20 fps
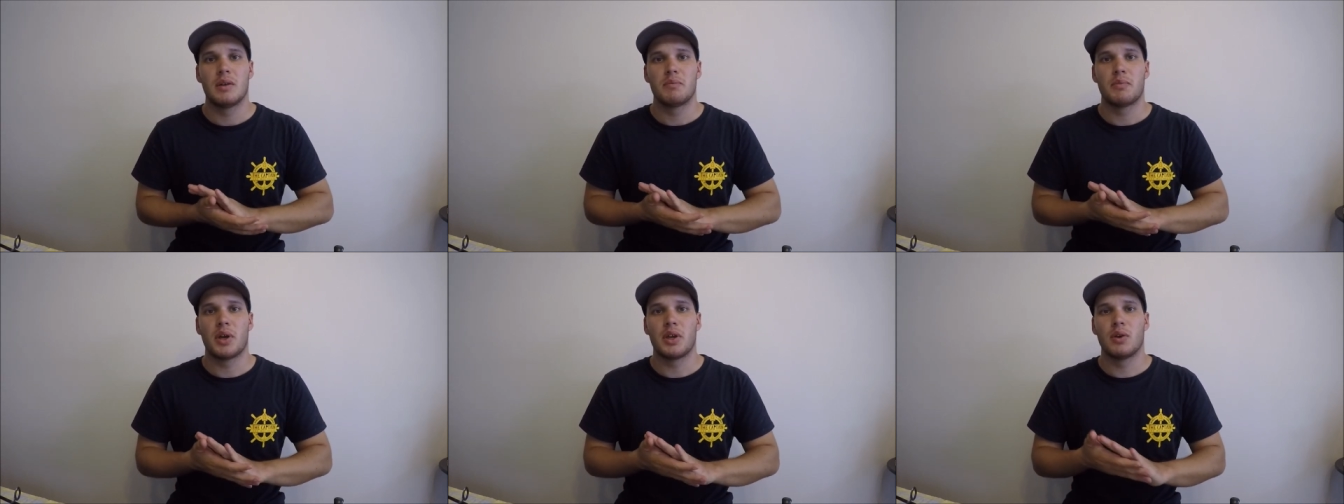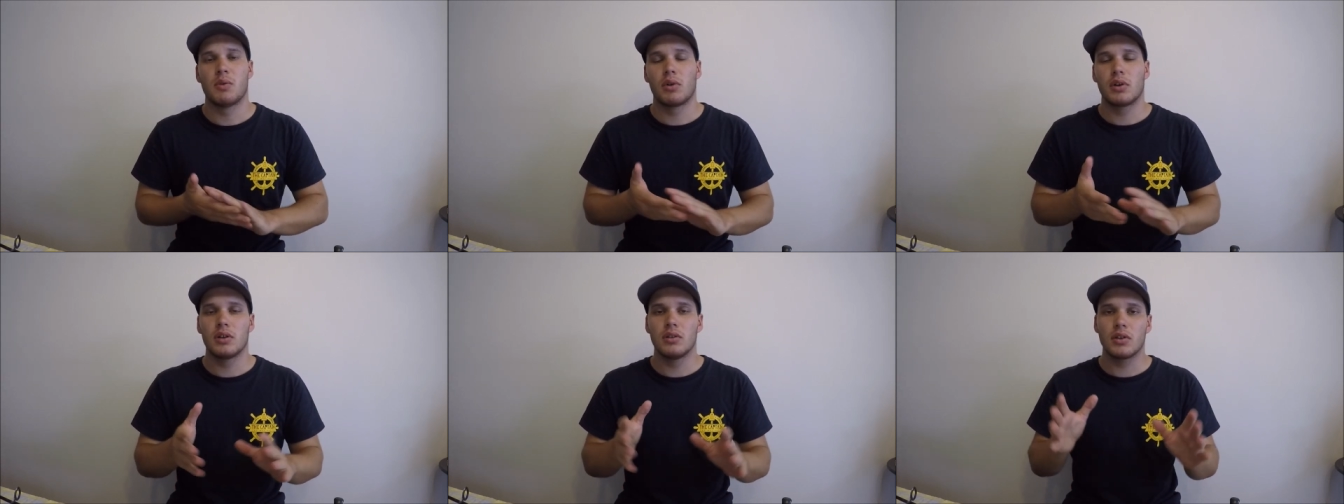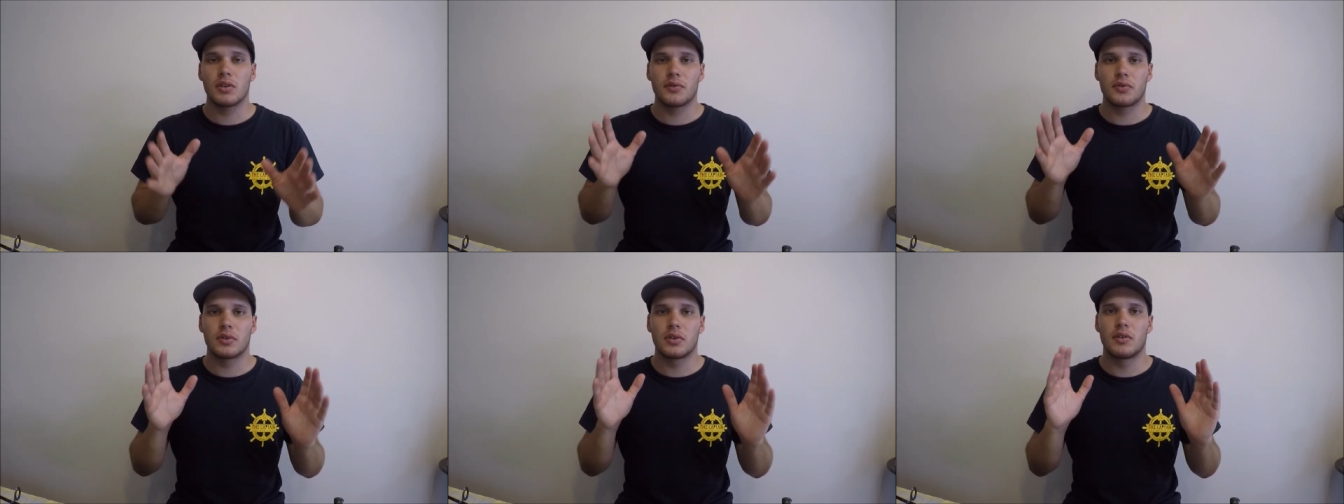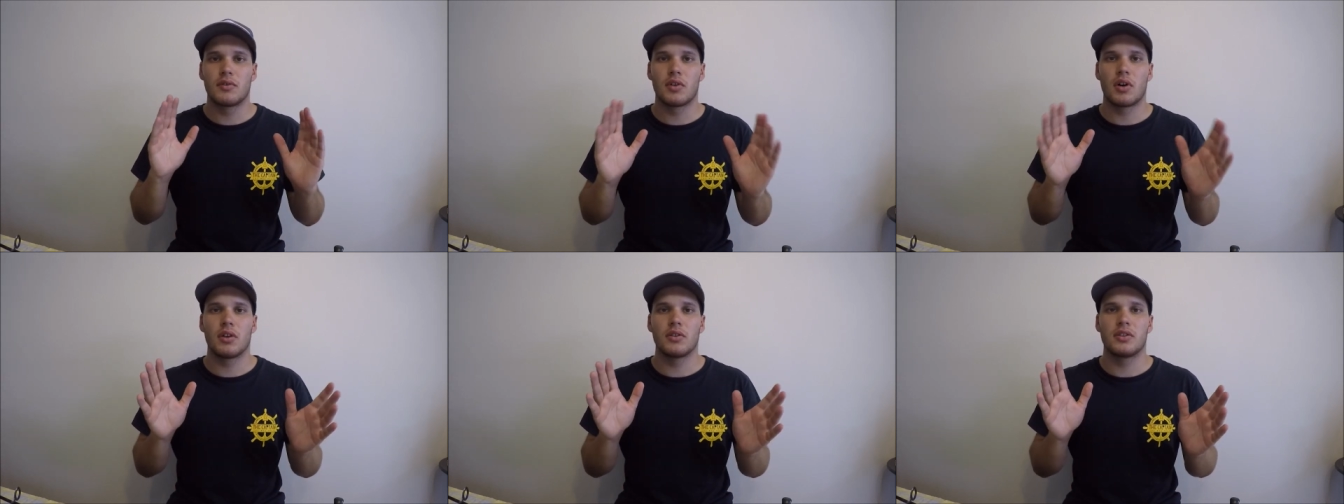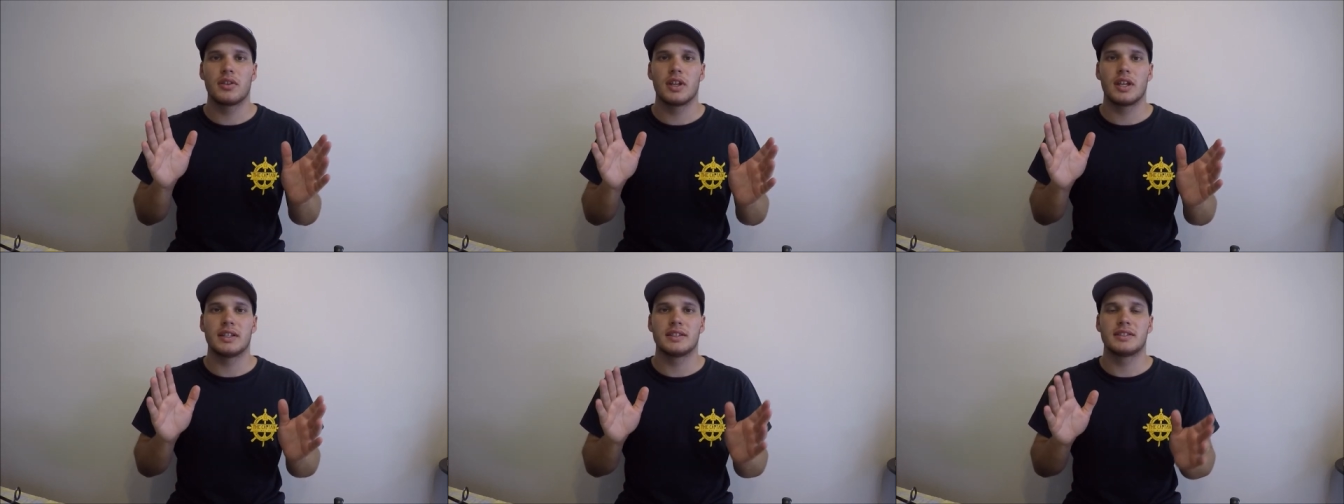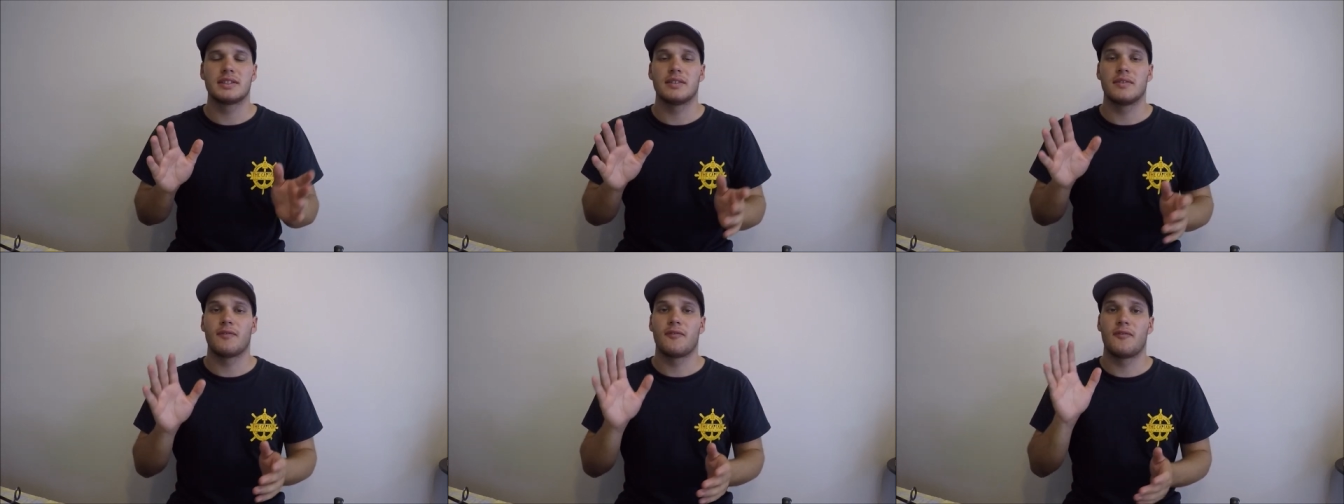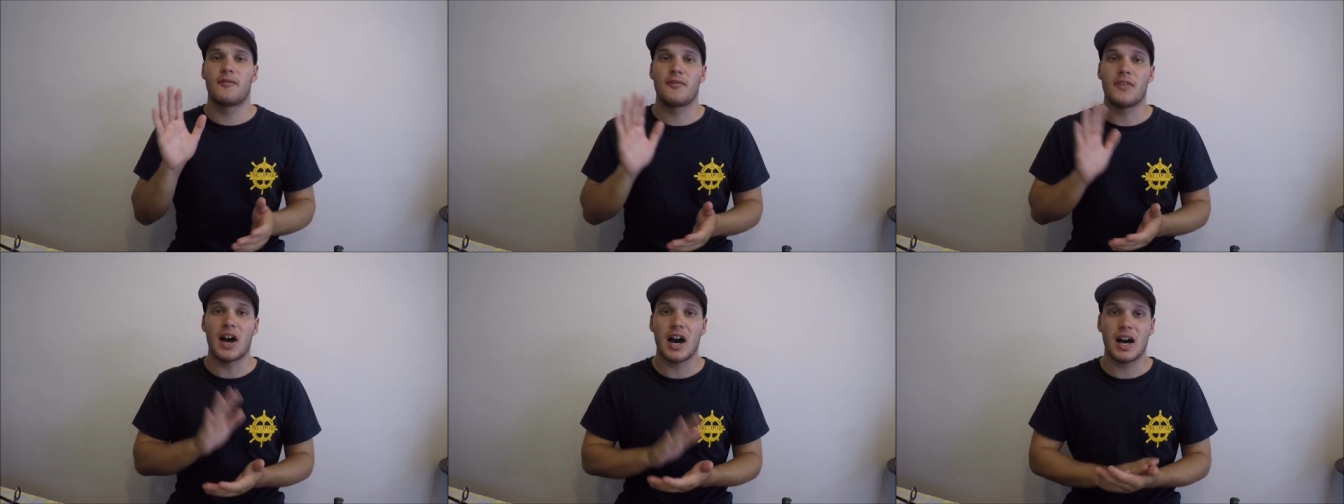but you want to look for a rod that's
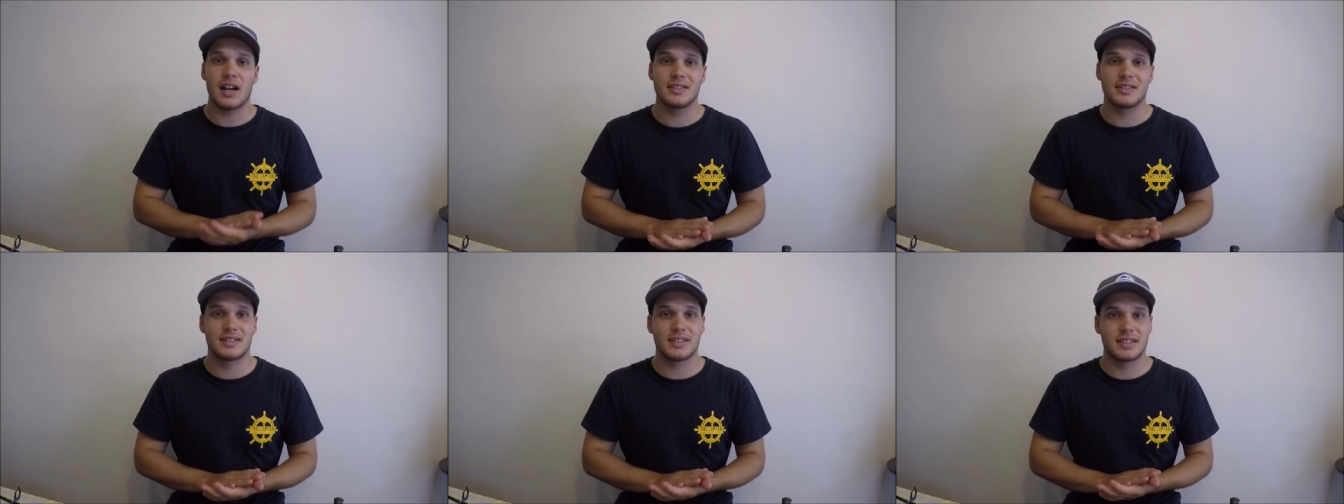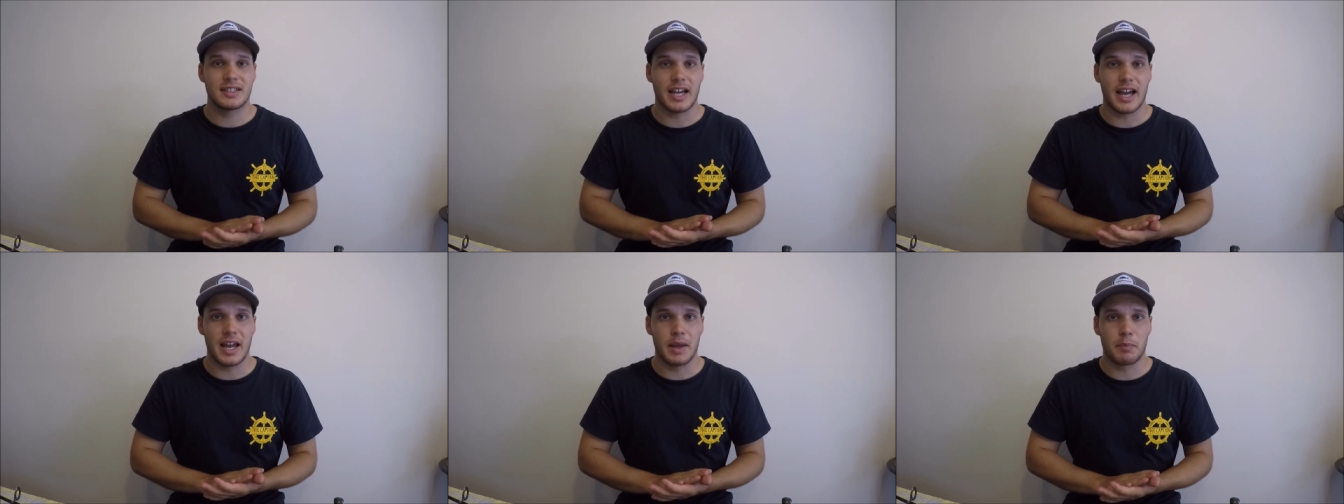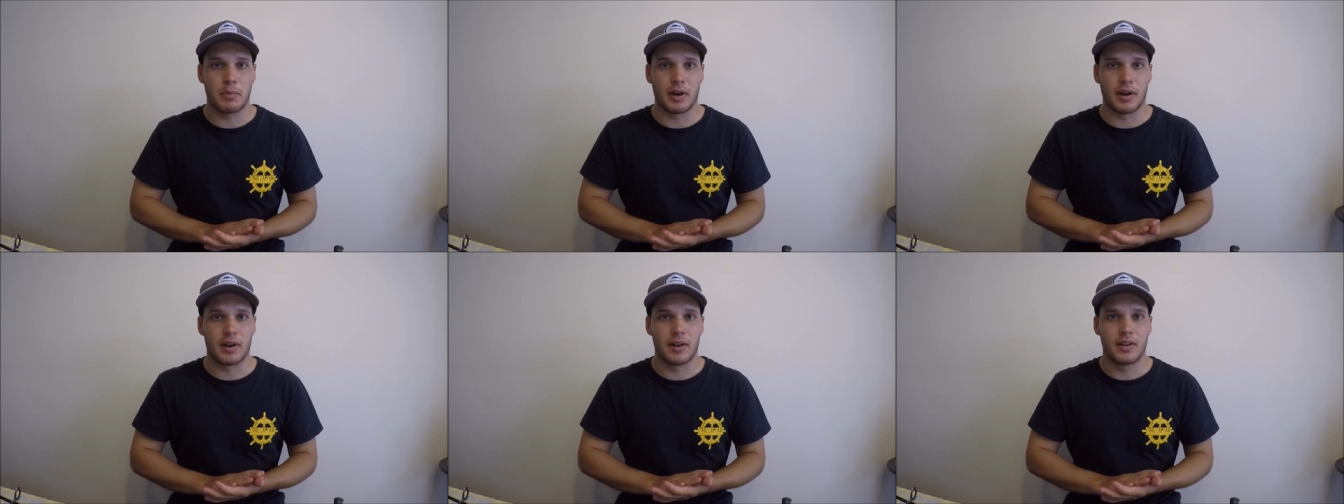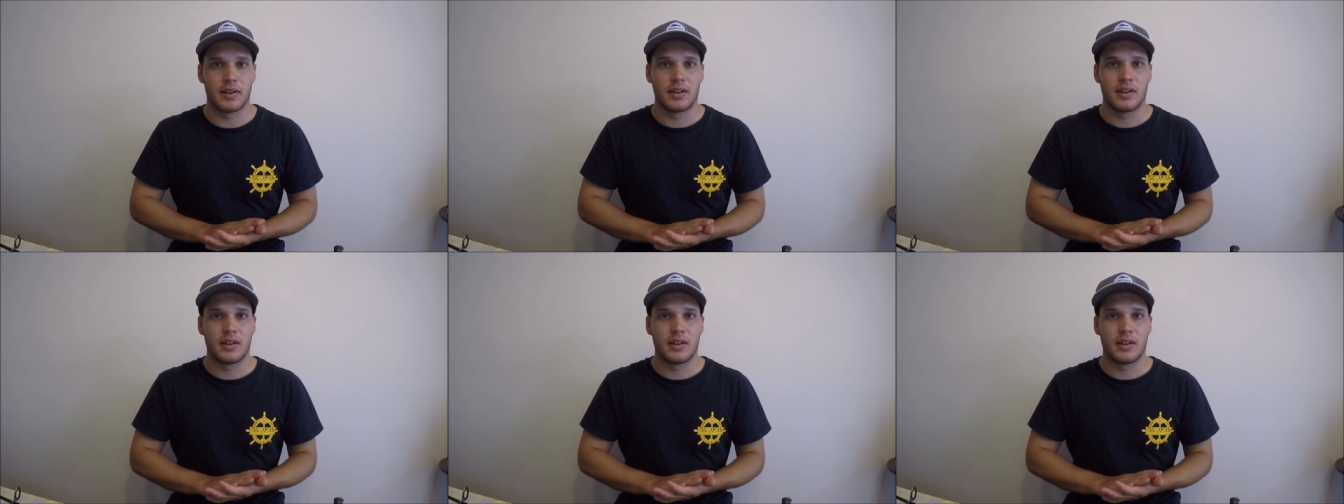fast taper.